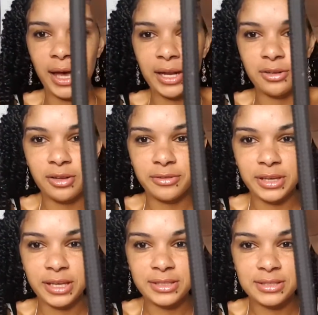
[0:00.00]
I don't know if you
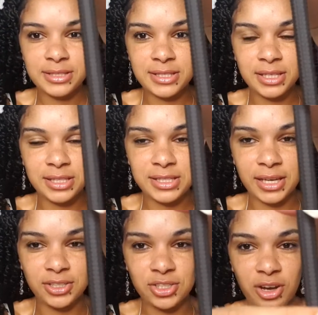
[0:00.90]
can see the
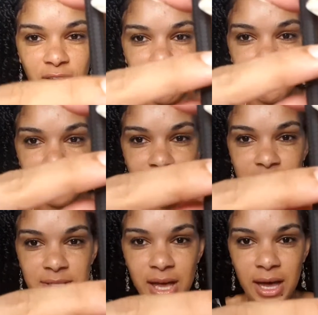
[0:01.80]
texture of
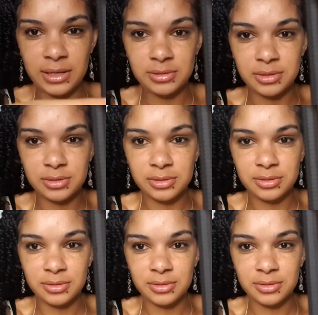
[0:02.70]
this handle.